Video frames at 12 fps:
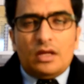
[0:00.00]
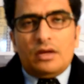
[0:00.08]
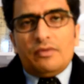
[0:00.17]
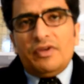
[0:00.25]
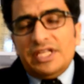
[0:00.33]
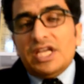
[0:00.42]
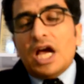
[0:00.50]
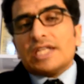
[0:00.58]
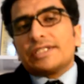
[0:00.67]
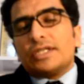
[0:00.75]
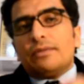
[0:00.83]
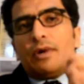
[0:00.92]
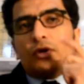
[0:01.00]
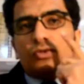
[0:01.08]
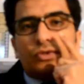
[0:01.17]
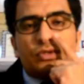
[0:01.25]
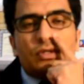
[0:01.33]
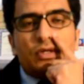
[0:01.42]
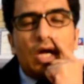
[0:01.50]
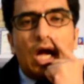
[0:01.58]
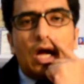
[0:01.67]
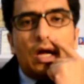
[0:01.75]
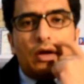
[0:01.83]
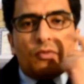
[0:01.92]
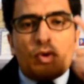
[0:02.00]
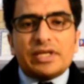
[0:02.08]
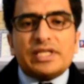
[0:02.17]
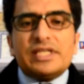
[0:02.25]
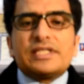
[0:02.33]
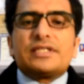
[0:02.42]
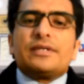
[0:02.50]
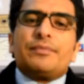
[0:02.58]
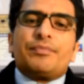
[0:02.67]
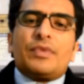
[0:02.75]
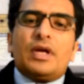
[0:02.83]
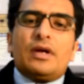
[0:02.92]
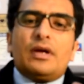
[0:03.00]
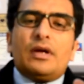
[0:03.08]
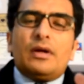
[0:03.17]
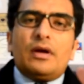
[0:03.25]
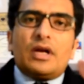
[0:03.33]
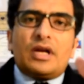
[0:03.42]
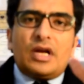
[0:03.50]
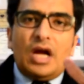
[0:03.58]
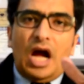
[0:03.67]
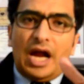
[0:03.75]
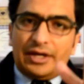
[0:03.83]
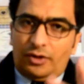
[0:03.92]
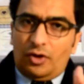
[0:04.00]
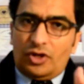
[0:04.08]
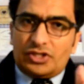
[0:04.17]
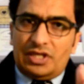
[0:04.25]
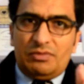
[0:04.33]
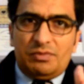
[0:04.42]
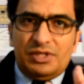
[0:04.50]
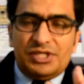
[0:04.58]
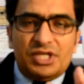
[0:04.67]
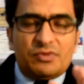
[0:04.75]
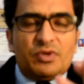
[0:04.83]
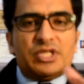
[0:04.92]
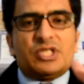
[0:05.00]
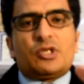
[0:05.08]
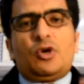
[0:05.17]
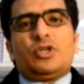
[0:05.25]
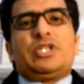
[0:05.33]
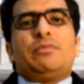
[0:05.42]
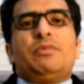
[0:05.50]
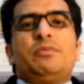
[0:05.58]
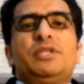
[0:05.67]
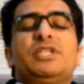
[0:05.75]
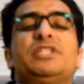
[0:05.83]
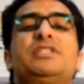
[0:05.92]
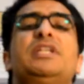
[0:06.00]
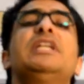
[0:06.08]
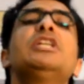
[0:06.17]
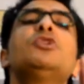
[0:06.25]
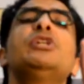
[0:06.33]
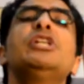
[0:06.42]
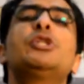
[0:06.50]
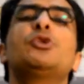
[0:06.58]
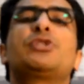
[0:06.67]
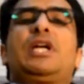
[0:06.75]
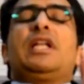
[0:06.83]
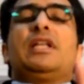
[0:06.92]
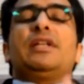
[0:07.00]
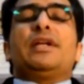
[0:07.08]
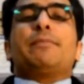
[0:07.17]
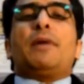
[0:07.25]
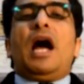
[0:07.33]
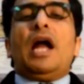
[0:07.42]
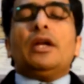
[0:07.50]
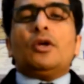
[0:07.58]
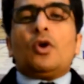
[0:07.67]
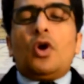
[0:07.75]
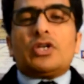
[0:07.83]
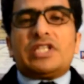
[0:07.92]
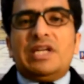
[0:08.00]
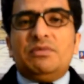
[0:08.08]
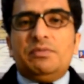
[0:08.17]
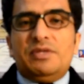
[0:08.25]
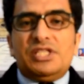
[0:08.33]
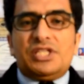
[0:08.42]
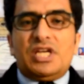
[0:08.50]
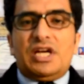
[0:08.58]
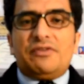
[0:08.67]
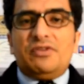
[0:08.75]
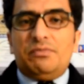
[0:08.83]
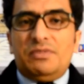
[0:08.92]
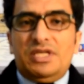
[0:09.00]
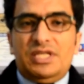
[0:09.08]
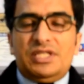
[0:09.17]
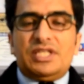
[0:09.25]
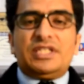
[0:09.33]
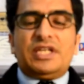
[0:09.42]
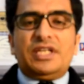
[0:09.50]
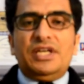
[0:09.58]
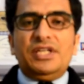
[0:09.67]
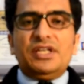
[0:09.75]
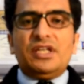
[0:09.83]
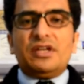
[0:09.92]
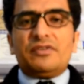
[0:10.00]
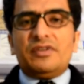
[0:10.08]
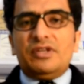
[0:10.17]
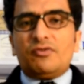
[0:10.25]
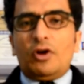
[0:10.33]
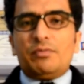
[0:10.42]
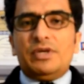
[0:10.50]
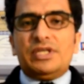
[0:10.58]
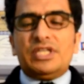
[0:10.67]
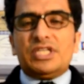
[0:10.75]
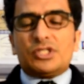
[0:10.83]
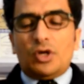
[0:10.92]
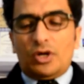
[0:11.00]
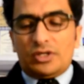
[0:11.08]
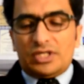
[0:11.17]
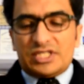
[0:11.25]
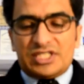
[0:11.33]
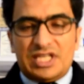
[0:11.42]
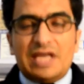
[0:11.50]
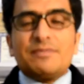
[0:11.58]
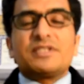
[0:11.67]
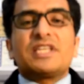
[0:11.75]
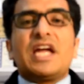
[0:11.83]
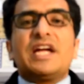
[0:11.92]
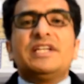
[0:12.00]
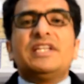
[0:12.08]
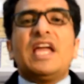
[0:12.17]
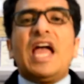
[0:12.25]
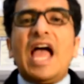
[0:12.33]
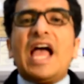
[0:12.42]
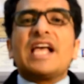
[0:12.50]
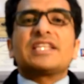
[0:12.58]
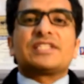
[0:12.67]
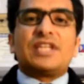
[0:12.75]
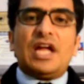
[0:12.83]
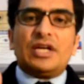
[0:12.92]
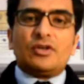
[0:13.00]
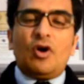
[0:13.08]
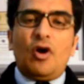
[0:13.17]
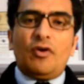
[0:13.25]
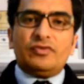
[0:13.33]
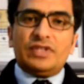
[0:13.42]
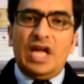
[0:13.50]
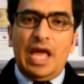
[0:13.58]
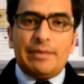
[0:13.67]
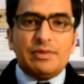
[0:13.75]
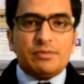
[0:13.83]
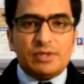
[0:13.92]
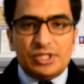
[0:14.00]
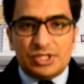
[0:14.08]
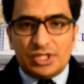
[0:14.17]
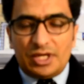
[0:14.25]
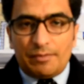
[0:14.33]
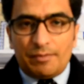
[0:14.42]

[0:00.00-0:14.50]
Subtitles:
When he asks about what is uncrossed hemiplegia and what is crossed hemiplegia, then you need to tell that by uncrossed hemiplegia we mean that the cranial nerve involvement is on the same side as that of the hemiplegia.